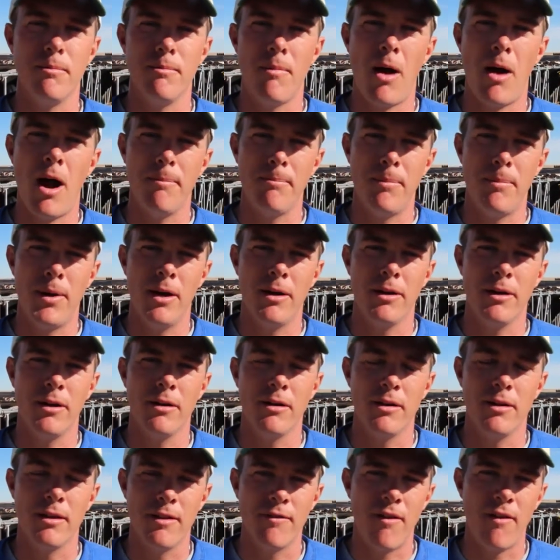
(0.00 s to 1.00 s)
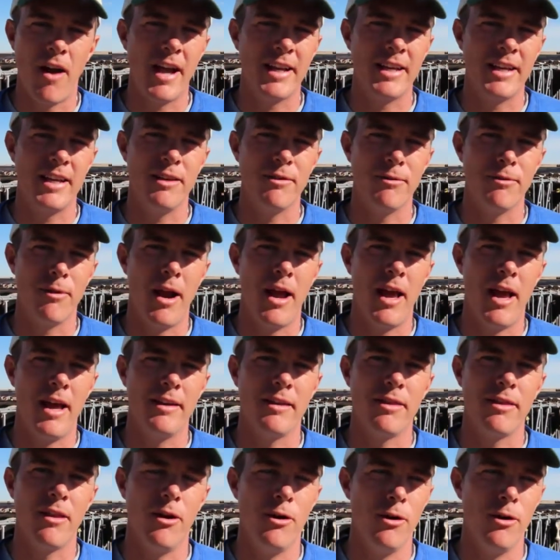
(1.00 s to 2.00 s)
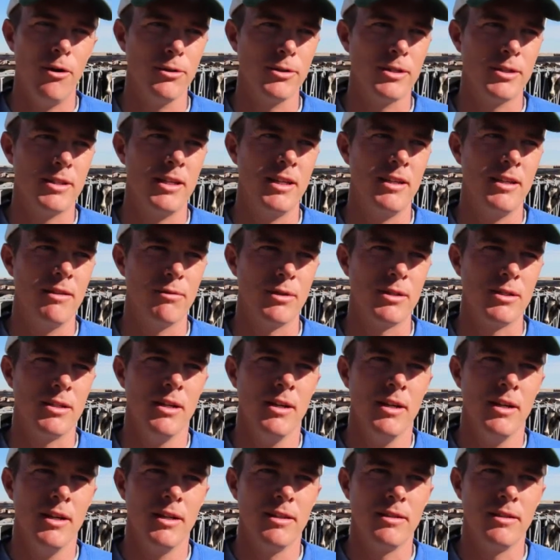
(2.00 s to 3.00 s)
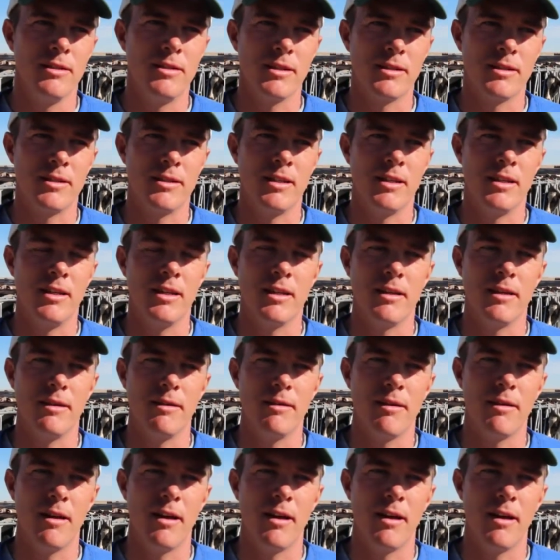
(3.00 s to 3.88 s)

Montbéliard and the Viking Red and the Holstein was just to get,